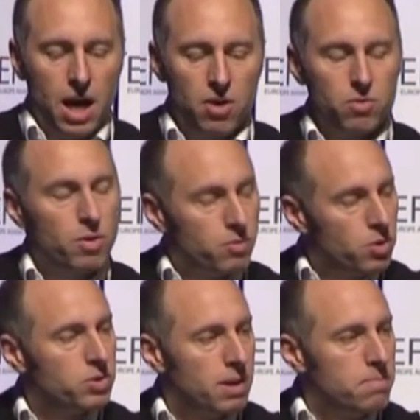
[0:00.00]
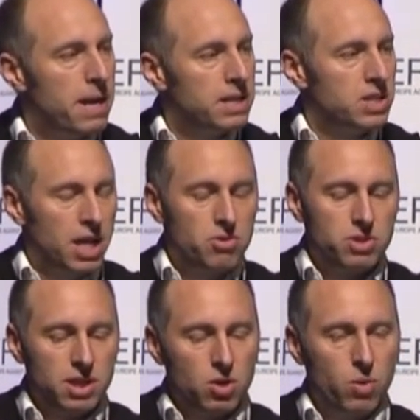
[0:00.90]
And of course that begs the
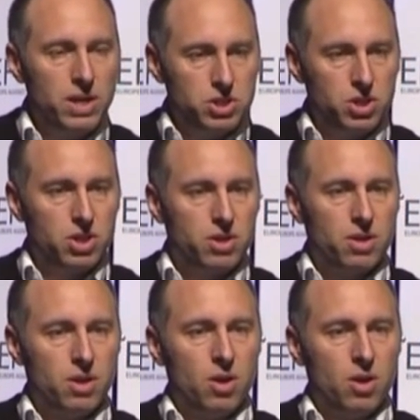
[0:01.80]
interesting question,